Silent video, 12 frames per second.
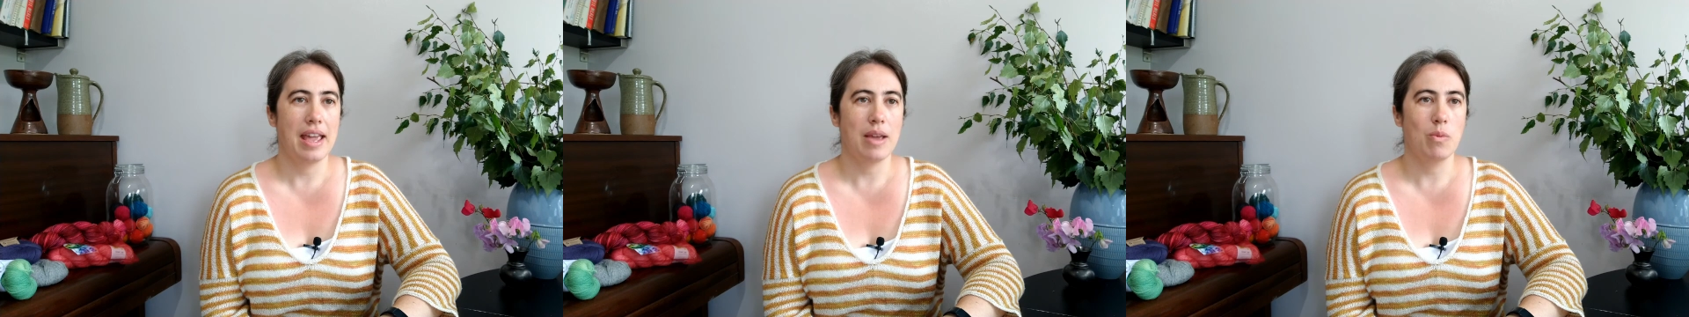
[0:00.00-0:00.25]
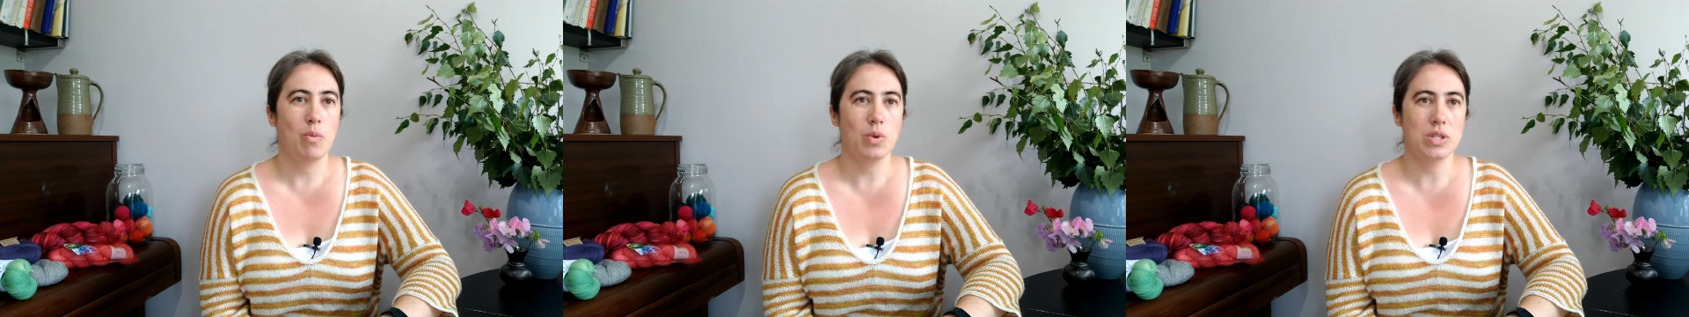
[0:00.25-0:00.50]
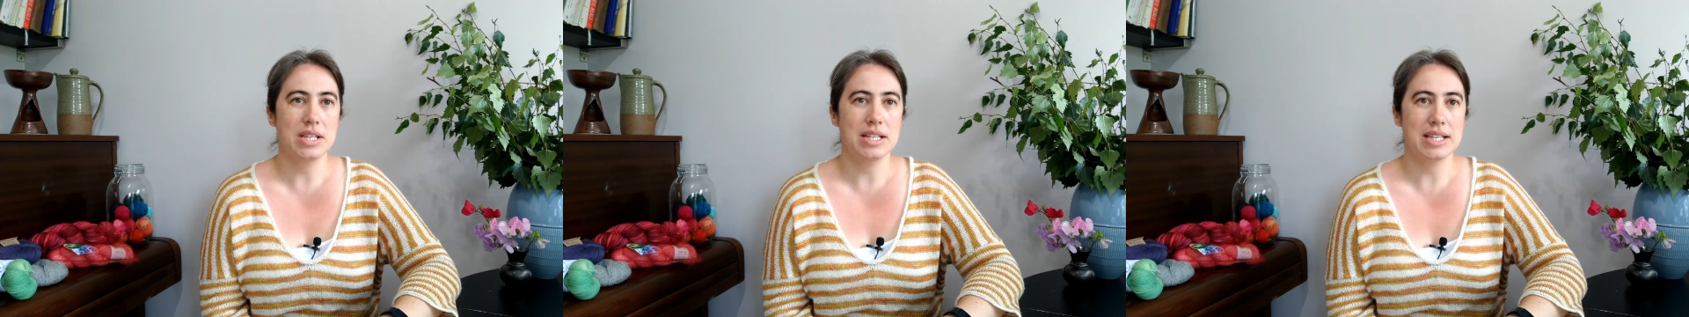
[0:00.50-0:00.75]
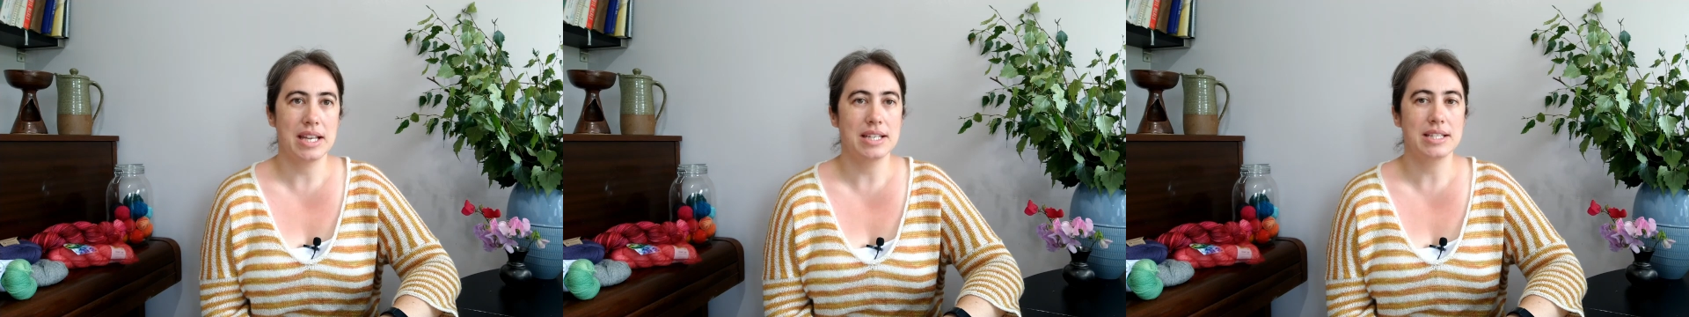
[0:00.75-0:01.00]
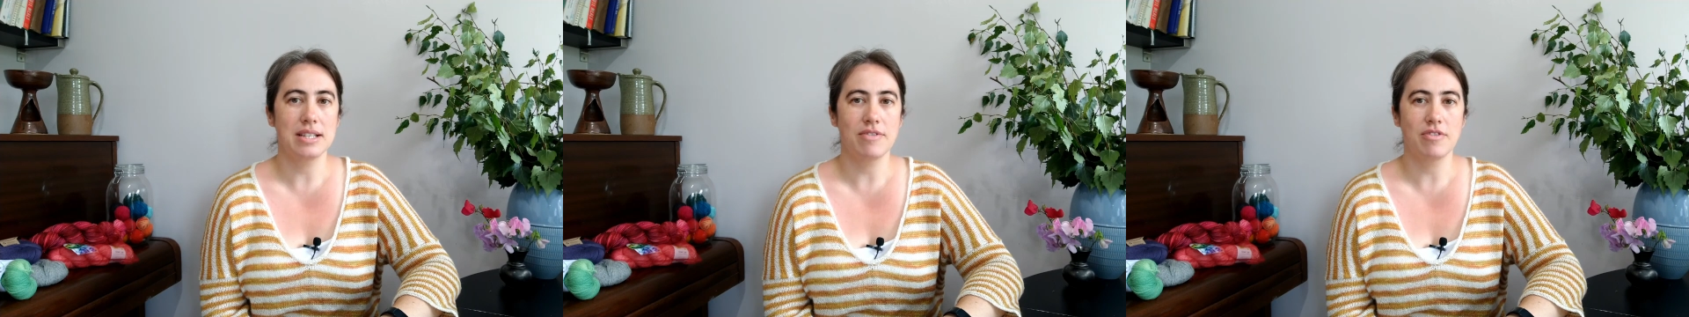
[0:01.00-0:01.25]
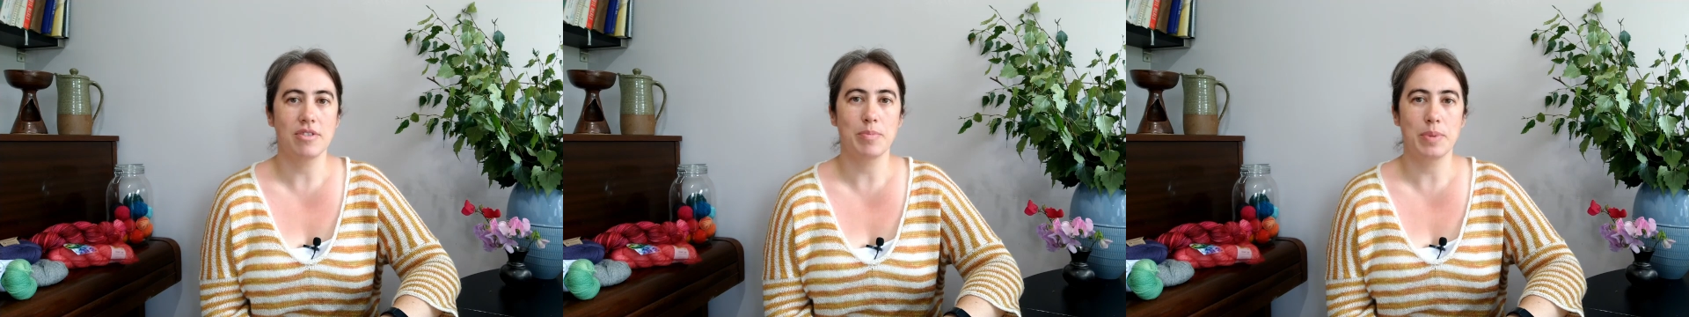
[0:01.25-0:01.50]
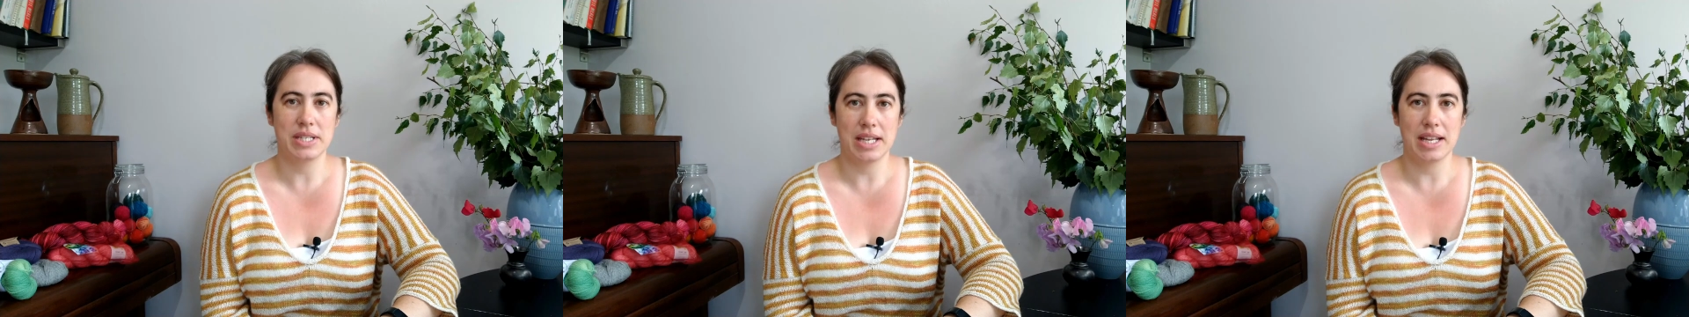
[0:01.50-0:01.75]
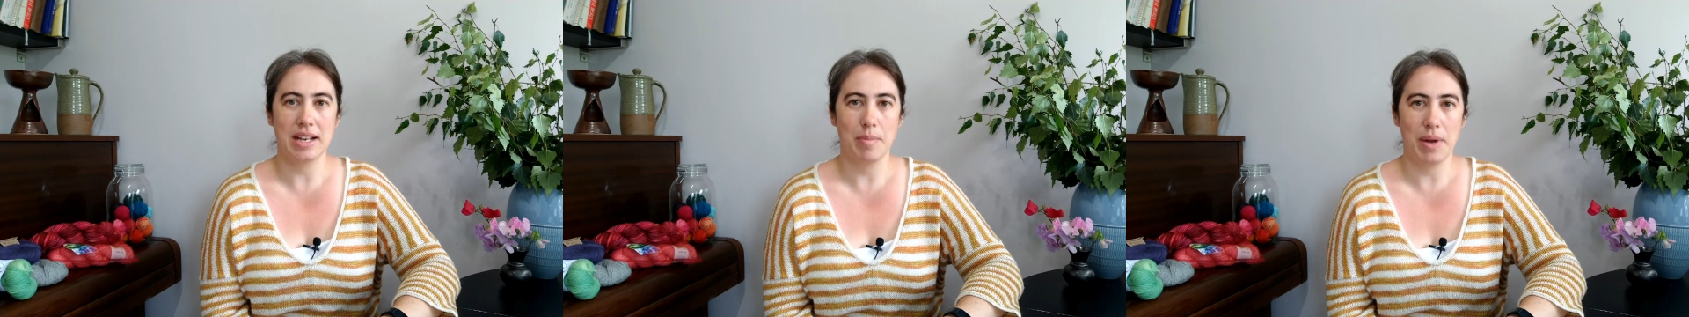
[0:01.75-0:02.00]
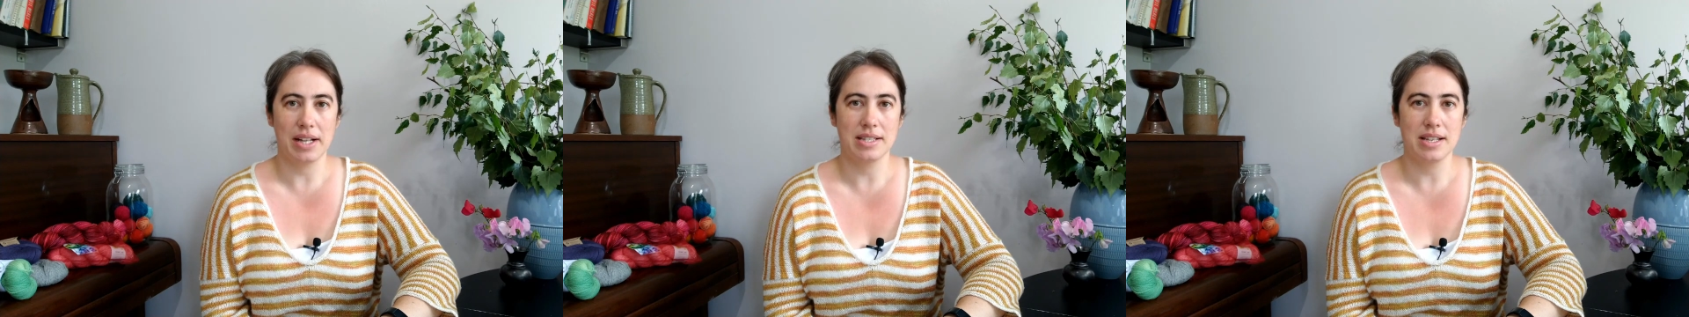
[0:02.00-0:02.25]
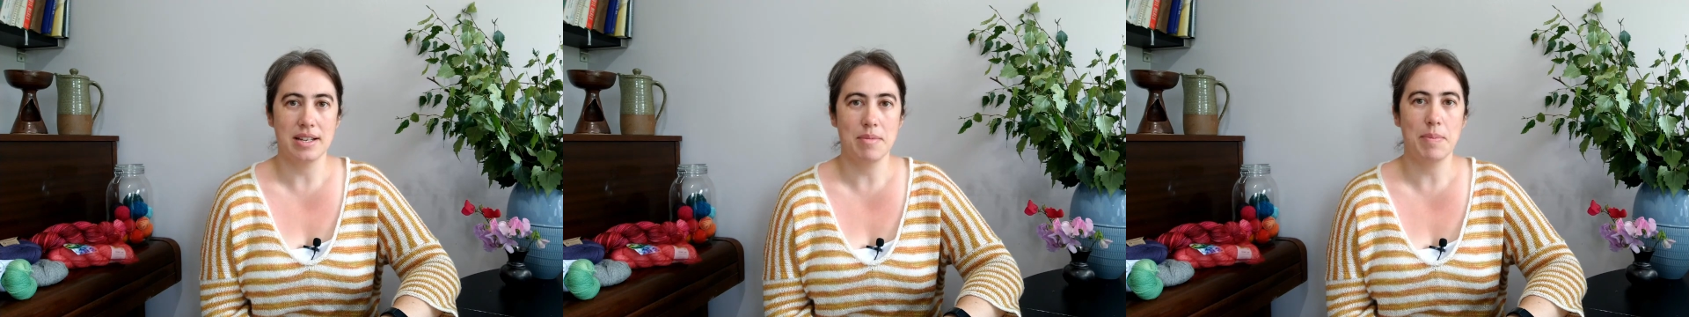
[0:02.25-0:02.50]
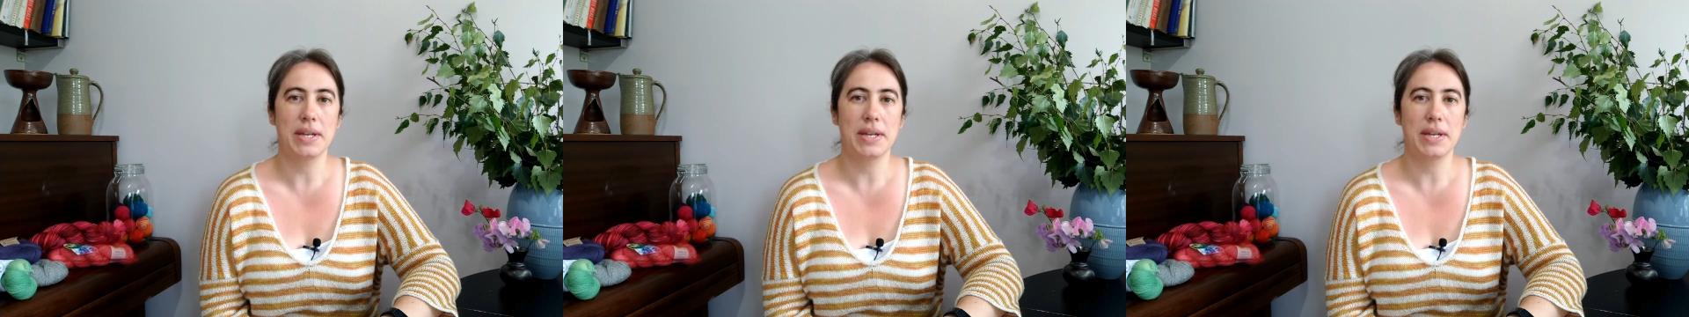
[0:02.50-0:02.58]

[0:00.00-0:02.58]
It was intended for a particular pattern,